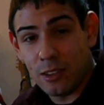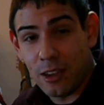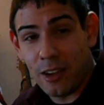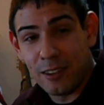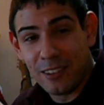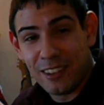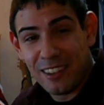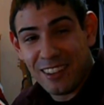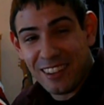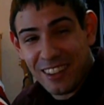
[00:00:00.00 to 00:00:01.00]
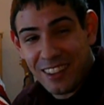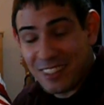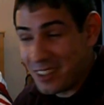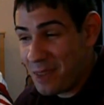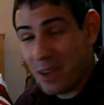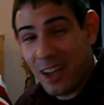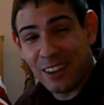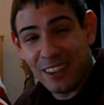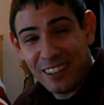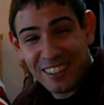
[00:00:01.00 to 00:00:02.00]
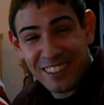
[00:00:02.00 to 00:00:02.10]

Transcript: Yeah. It's not bad, eh?